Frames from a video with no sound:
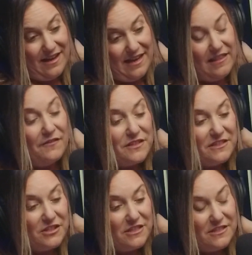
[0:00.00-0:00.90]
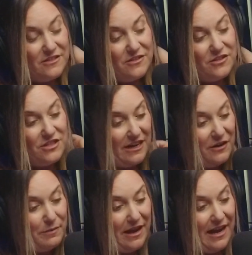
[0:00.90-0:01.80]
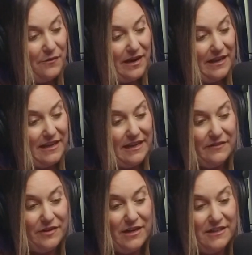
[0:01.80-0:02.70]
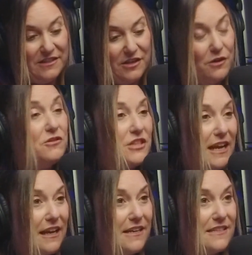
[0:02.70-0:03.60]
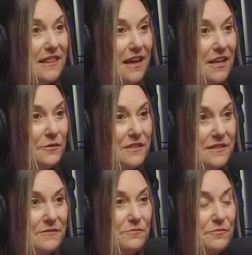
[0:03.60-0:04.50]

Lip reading: I'd love to just share about how I kind of got into coaching because I thought it was,